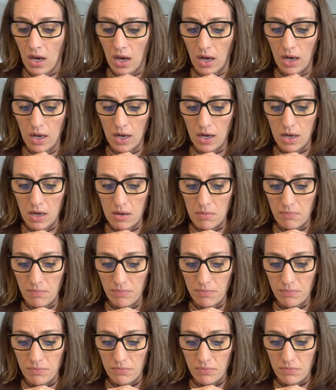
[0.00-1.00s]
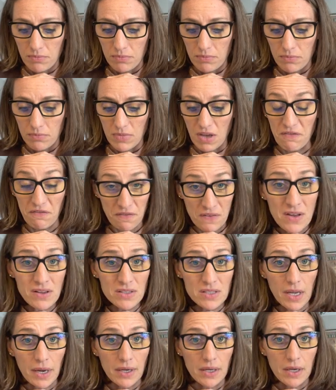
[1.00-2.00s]
Um, it
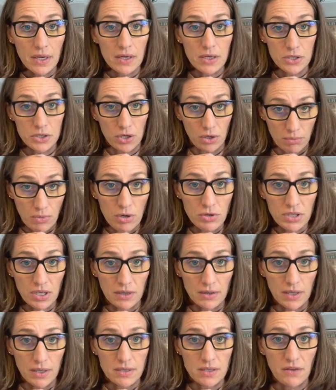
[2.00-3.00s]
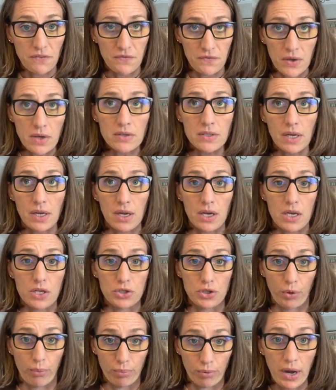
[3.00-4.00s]
feels like it because you're motionless. It feels like it
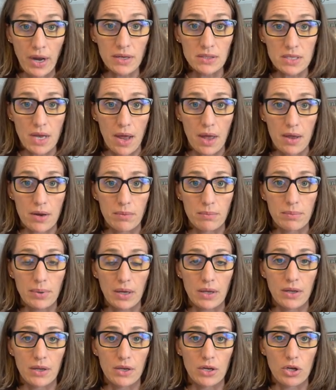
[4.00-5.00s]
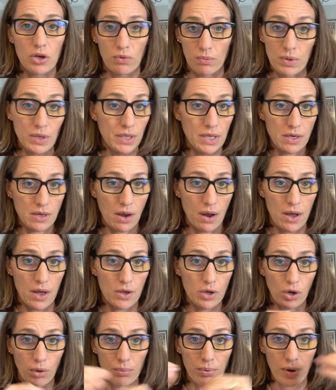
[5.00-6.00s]
because you're brain dead, but you're really
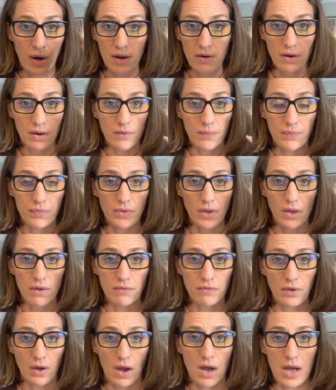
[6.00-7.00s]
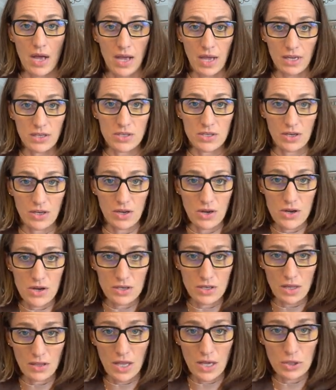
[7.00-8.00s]
not. Your brain, they've hooked,
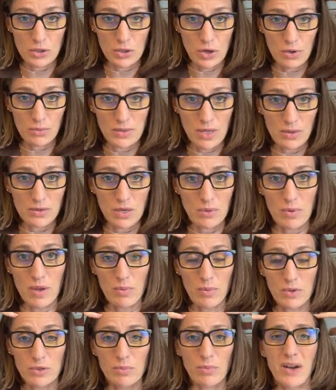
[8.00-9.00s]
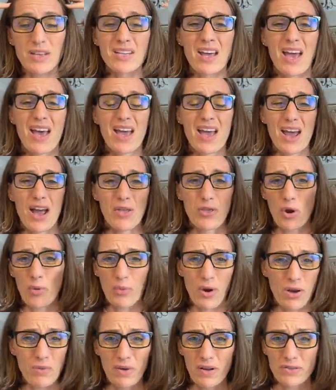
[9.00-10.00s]
hooked electrodes up to people's brains and your
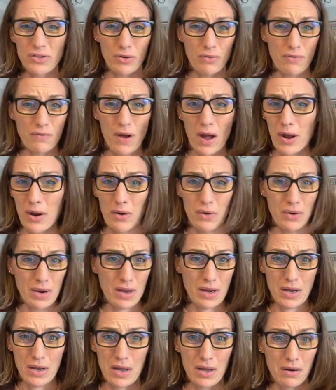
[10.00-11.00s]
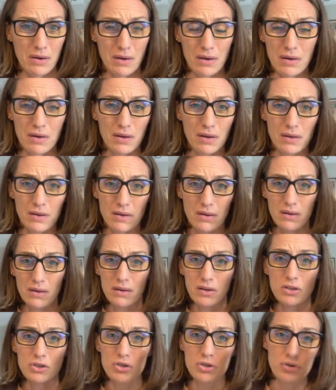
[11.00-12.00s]
brain waves are firing at, at, at
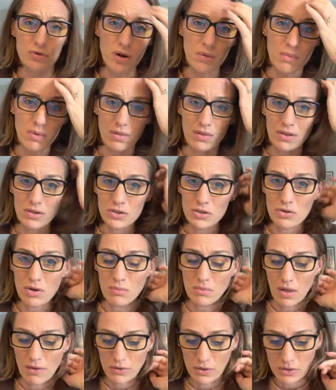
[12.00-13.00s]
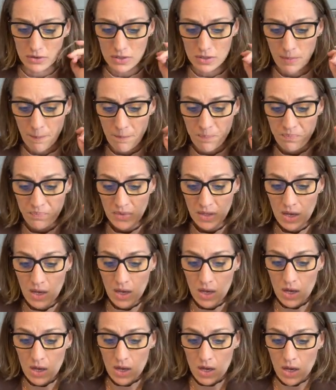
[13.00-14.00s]
extreme, extreme levels.
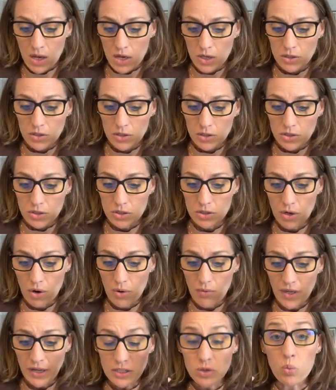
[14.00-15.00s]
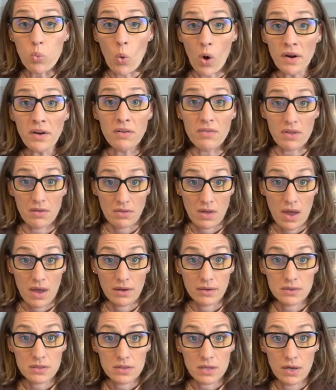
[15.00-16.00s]
So that's one of the
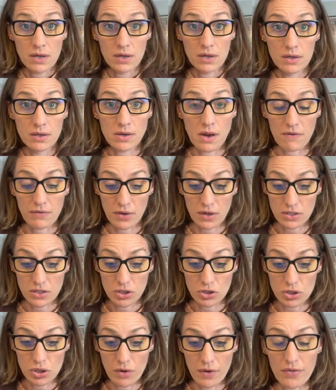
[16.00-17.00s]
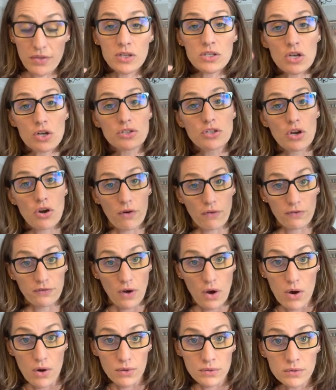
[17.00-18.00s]
things, Netflix and chill. And that's also your
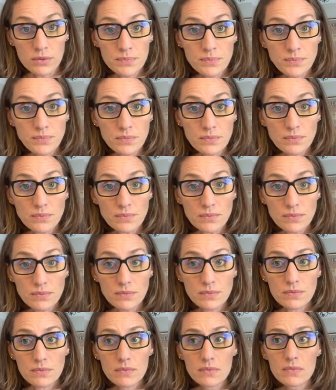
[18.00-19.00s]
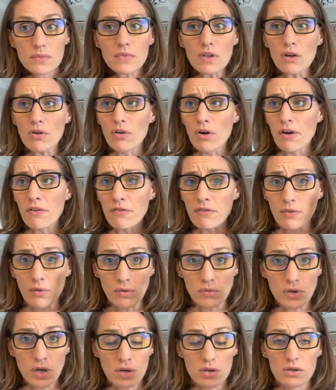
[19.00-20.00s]
phone or on
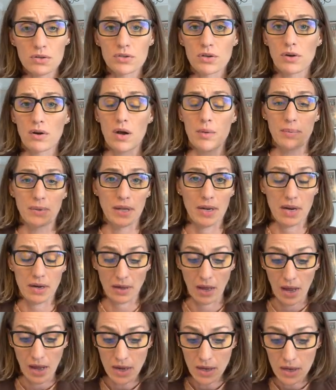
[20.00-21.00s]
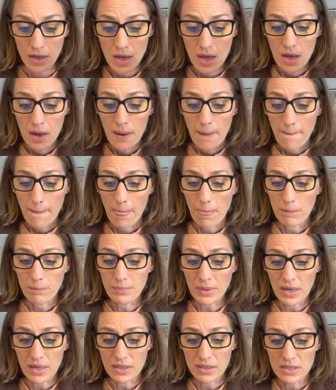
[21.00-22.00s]
phone calls or up late at night.
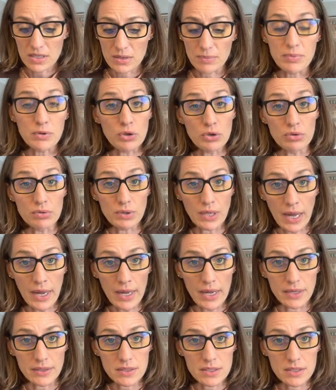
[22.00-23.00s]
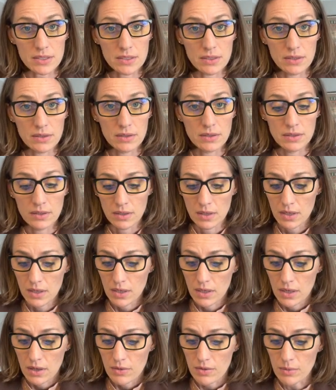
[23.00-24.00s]
But the blue lights,
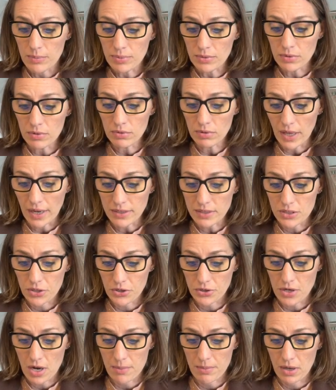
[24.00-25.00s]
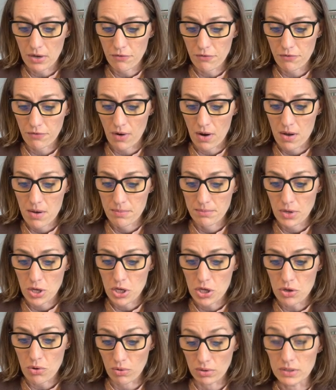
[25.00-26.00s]
the blue lights that are coming from
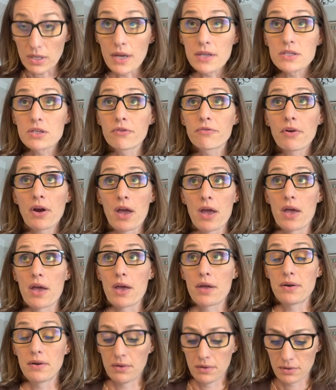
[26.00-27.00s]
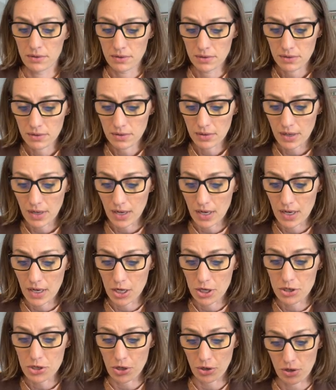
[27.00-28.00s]
your lights overhead
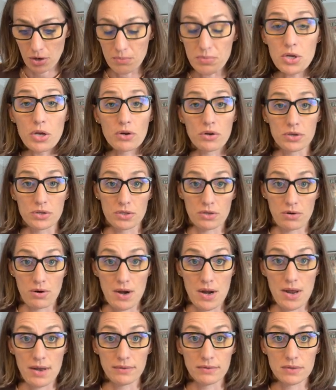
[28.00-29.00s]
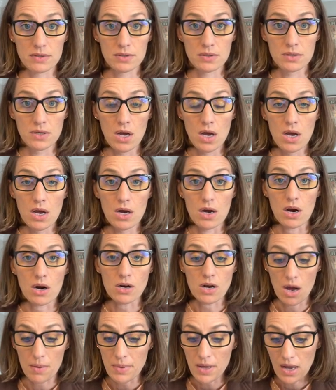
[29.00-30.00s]
and your computer screens are
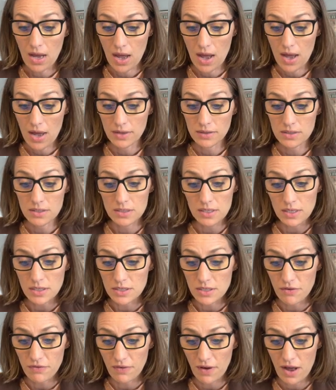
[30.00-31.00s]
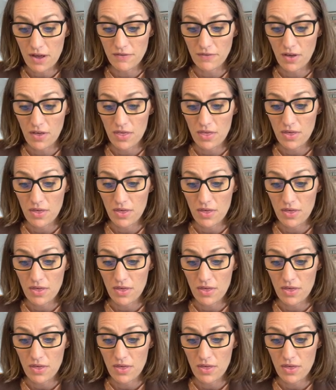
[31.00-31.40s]
coming at 65,